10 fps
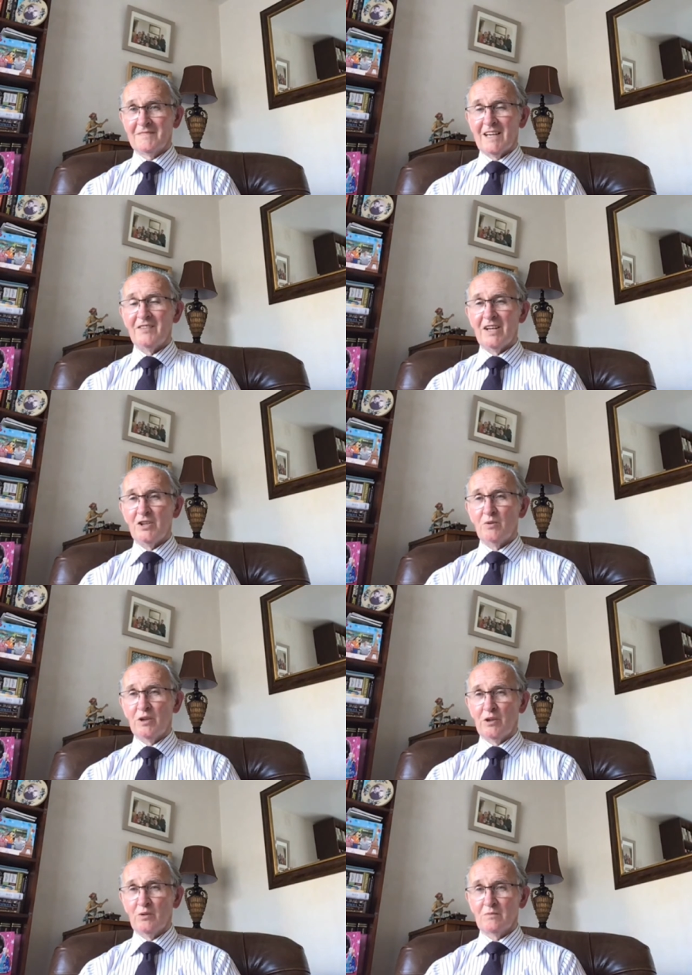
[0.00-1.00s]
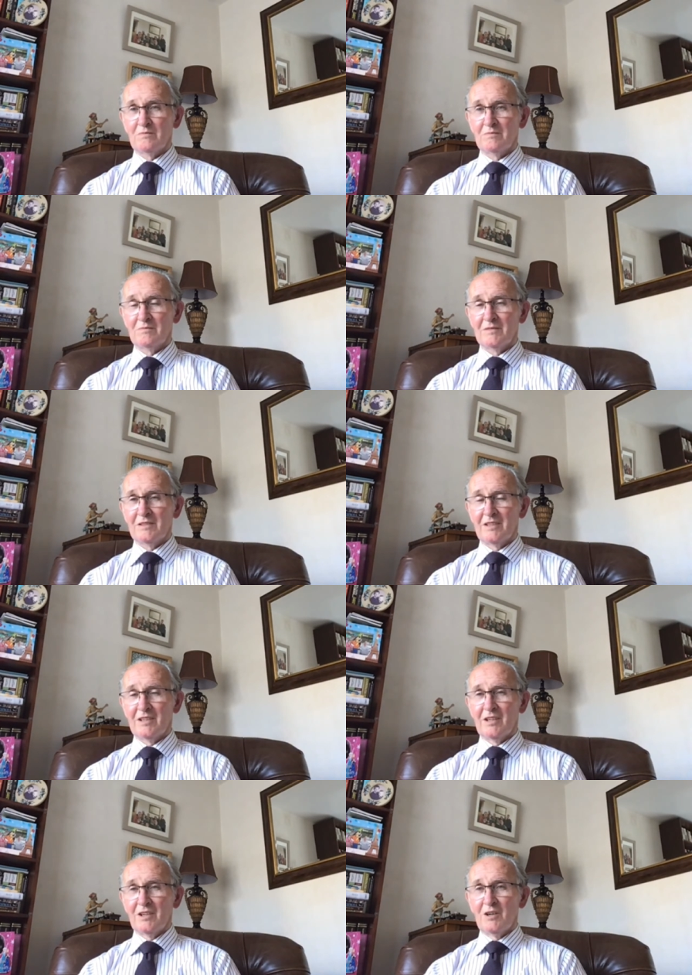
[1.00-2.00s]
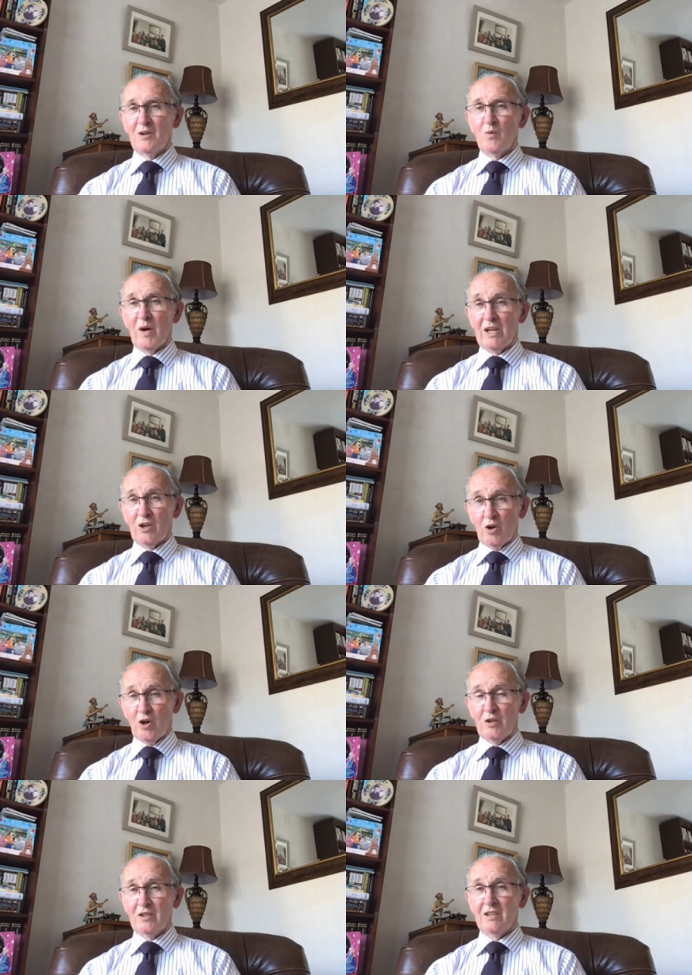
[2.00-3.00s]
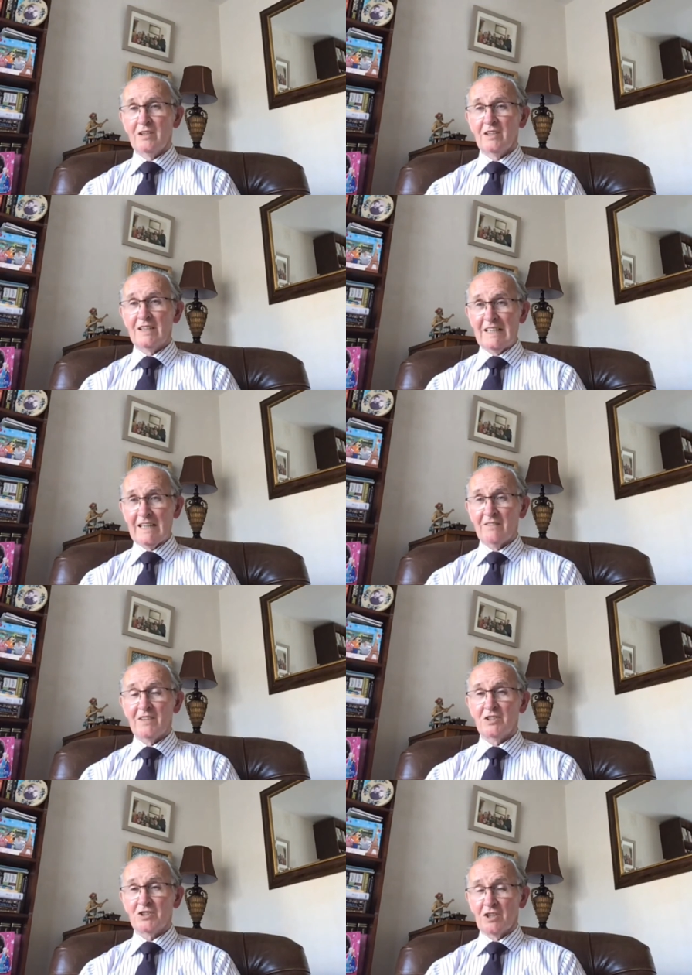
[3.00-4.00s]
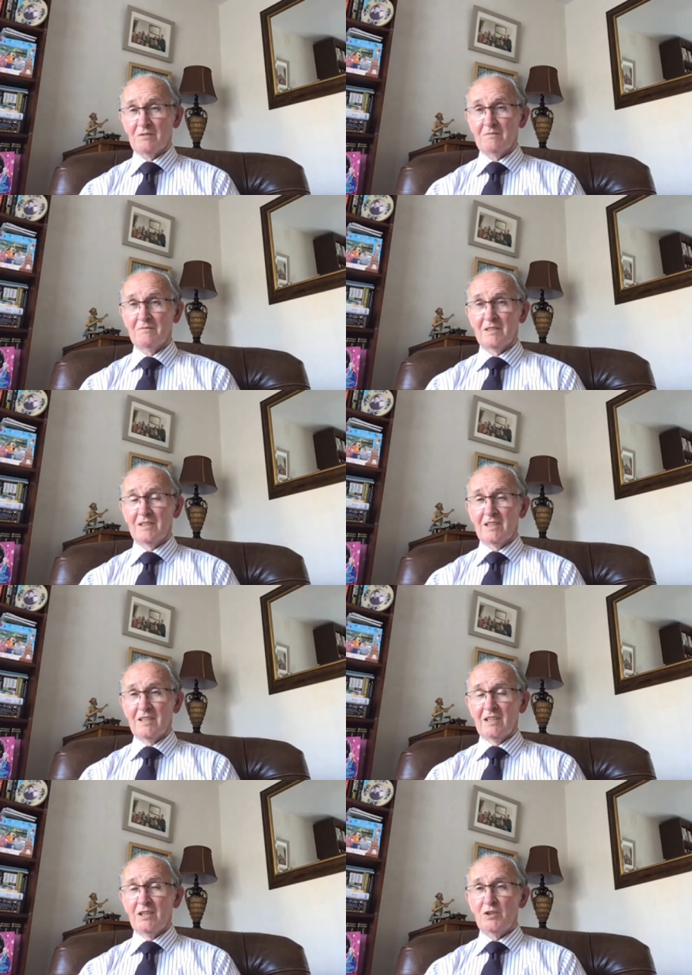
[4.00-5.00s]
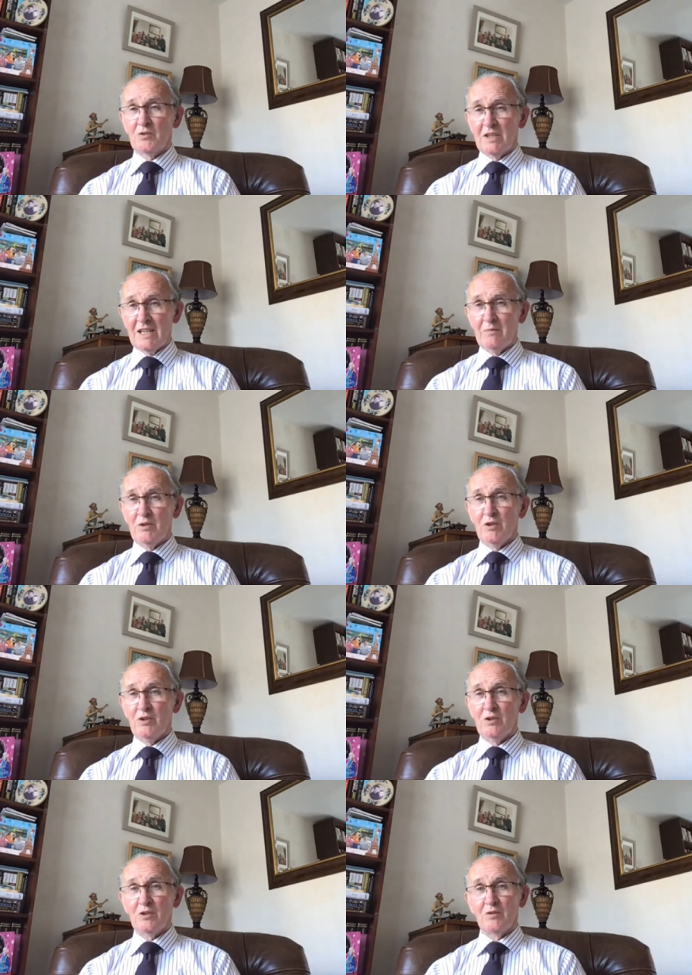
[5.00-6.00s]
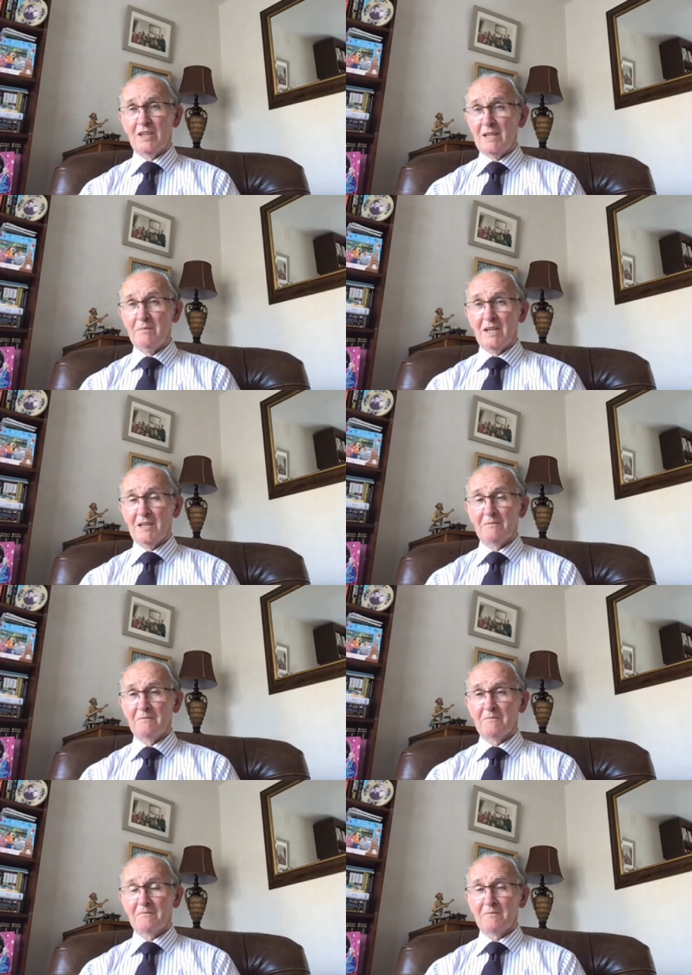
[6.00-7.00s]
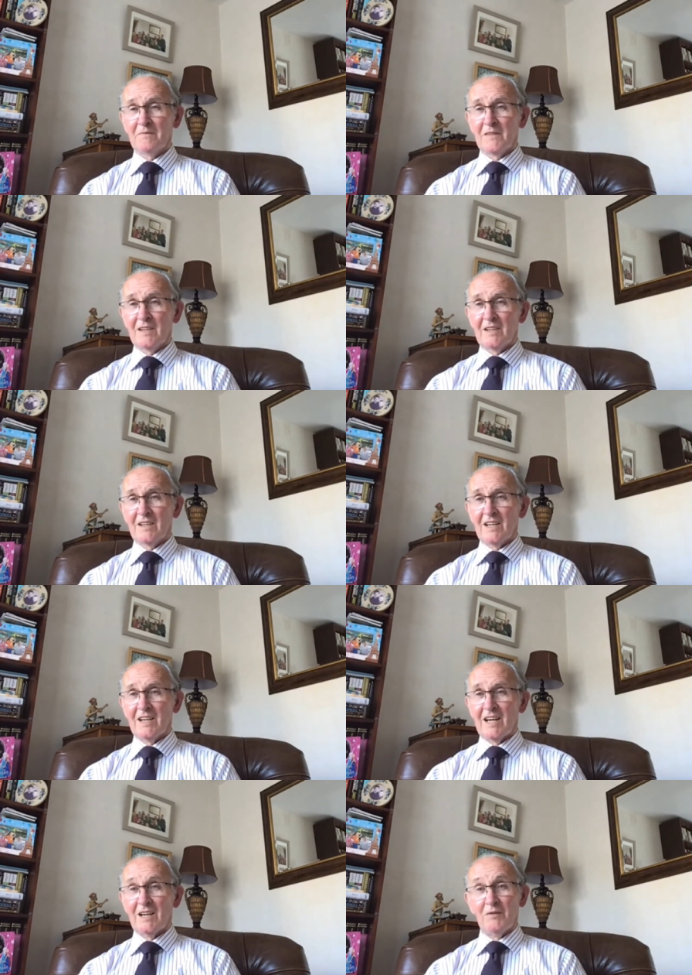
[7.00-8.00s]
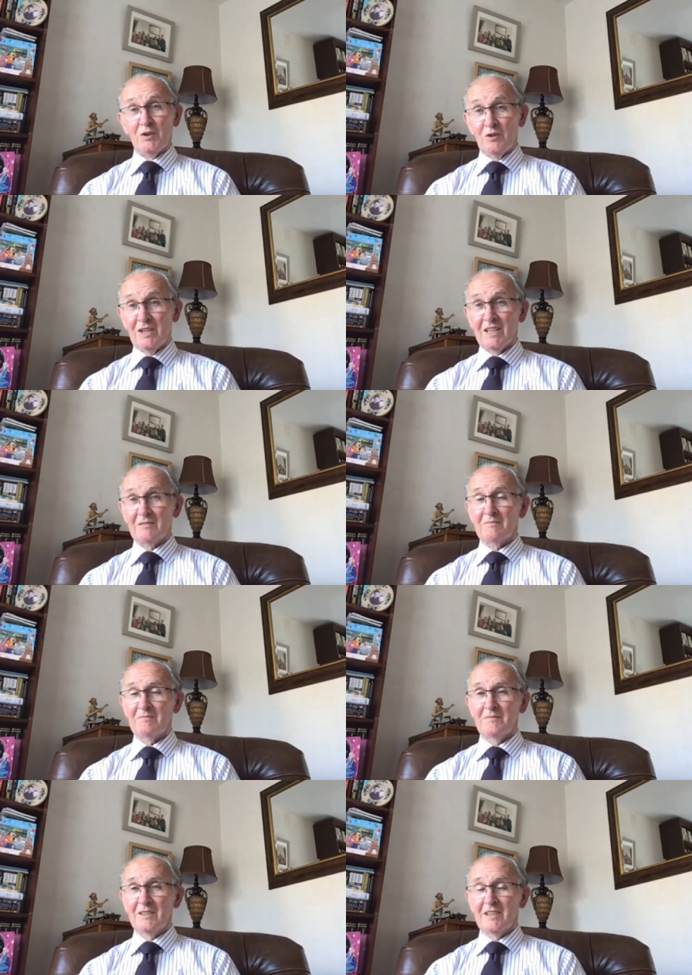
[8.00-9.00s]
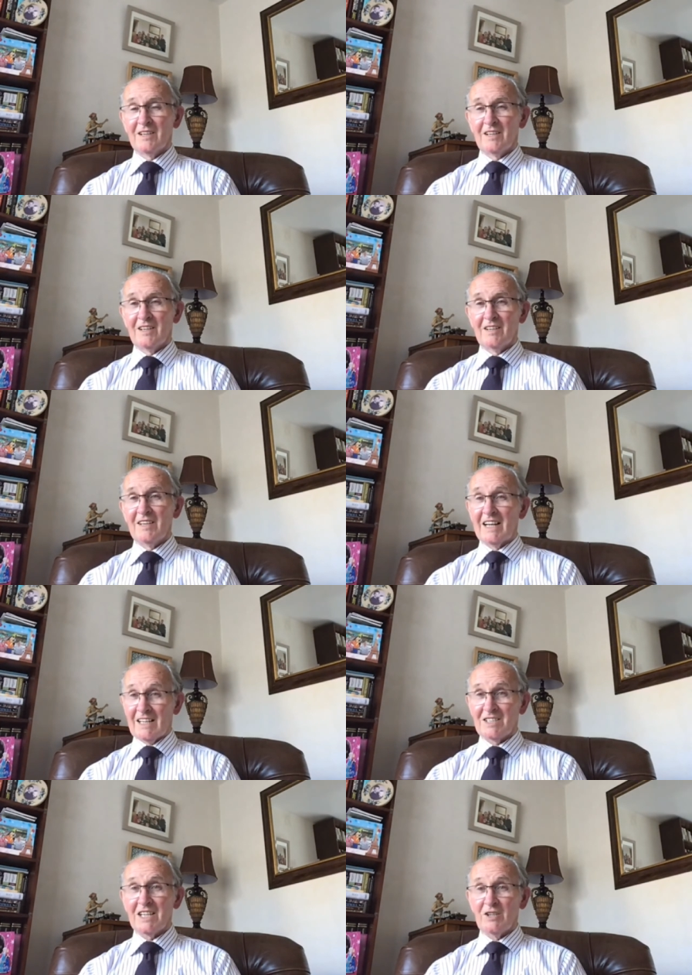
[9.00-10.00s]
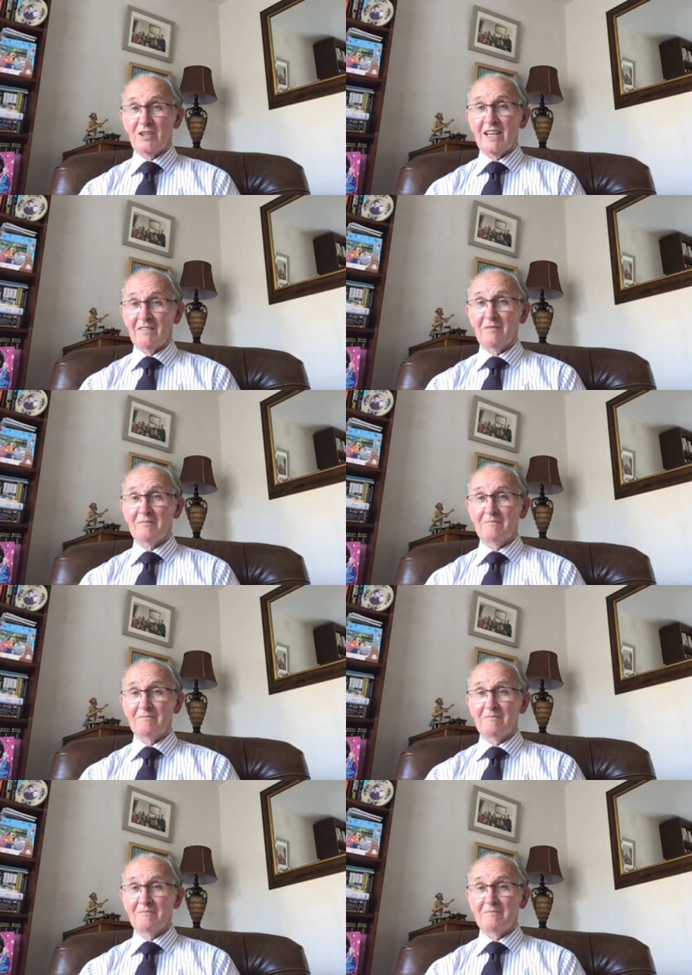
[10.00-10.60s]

And then you will know why God gave his Son to redeem you, to redeem me. If you do that, then I'll see you in heaven.